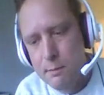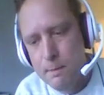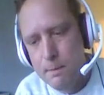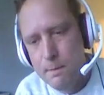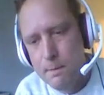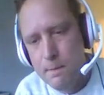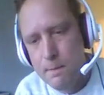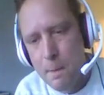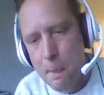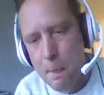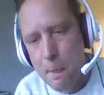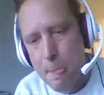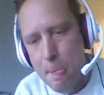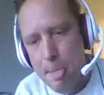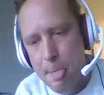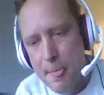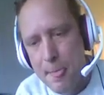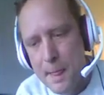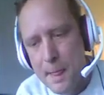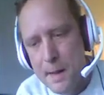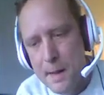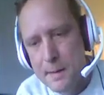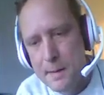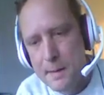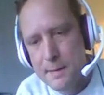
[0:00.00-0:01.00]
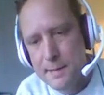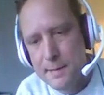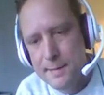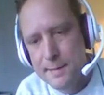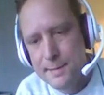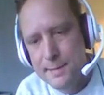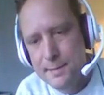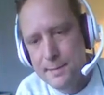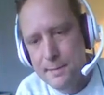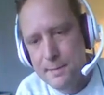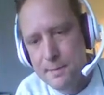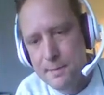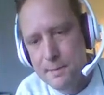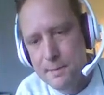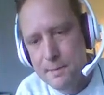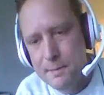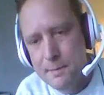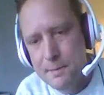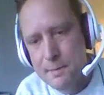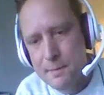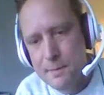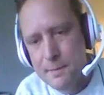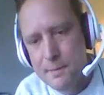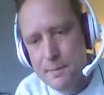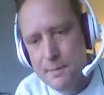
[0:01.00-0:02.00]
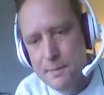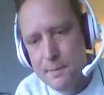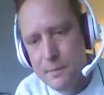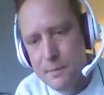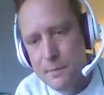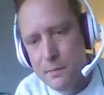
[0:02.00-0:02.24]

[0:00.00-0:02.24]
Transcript: (no one is talking)